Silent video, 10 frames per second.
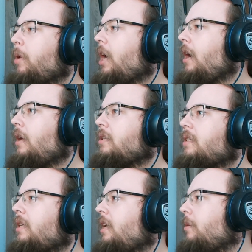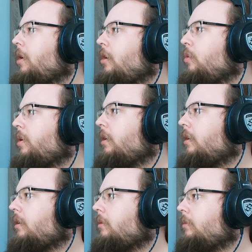come on, Steam,
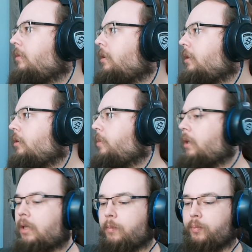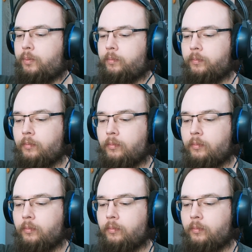open, open up.